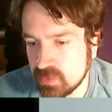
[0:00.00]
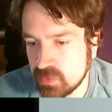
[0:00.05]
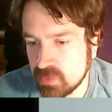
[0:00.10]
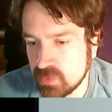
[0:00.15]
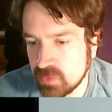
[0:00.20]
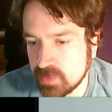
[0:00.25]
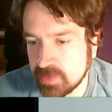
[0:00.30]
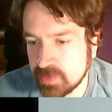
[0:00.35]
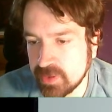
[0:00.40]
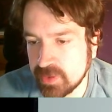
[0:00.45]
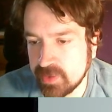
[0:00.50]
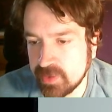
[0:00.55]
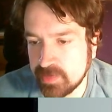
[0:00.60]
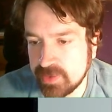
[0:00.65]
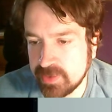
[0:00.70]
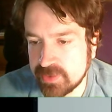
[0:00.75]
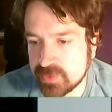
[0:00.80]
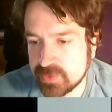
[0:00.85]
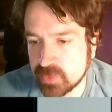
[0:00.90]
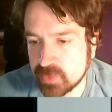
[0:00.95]
the player
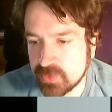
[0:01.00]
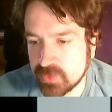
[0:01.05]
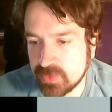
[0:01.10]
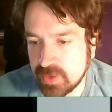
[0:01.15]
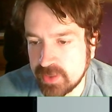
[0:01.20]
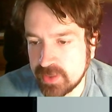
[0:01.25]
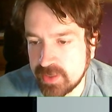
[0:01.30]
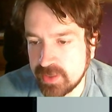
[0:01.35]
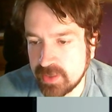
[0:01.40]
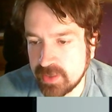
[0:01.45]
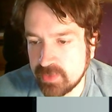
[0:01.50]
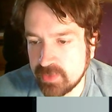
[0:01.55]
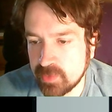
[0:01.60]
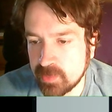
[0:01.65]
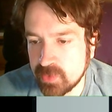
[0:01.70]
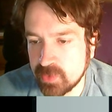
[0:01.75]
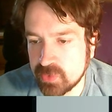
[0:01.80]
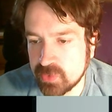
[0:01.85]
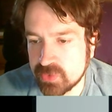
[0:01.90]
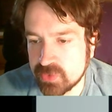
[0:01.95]
base will find out the
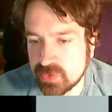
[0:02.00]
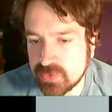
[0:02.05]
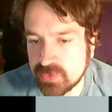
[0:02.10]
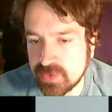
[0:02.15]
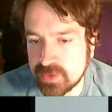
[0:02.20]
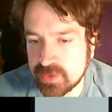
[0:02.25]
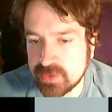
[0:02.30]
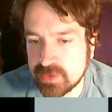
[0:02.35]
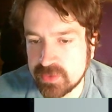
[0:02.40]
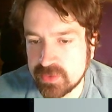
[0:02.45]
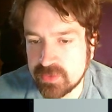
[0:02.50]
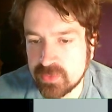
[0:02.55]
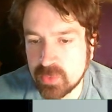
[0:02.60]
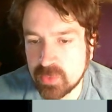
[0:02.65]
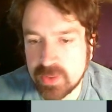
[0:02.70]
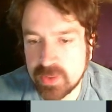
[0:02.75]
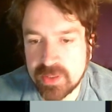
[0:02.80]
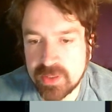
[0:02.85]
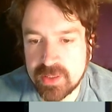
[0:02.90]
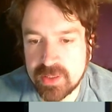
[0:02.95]
most effective
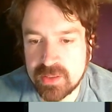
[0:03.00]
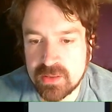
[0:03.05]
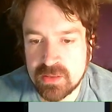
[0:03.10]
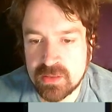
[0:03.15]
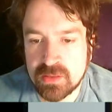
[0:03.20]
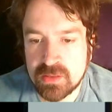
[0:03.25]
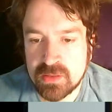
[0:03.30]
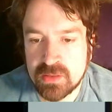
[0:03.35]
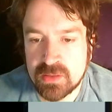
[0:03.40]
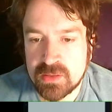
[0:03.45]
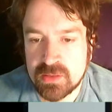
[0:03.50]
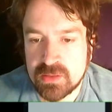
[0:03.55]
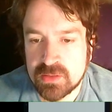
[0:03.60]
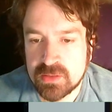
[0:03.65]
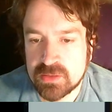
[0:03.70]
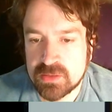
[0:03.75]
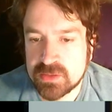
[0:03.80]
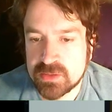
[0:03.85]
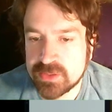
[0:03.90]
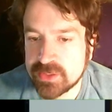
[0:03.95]
way
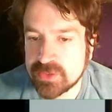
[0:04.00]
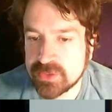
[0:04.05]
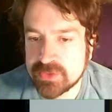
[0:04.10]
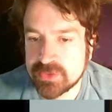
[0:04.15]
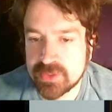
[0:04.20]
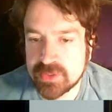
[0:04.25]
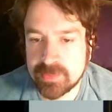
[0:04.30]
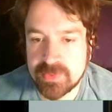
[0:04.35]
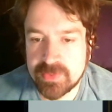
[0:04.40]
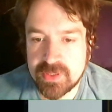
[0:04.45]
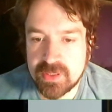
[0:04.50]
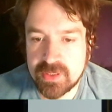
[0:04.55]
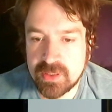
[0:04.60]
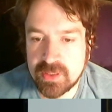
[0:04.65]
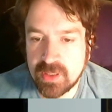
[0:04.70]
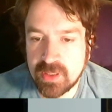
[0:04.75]
to kill something,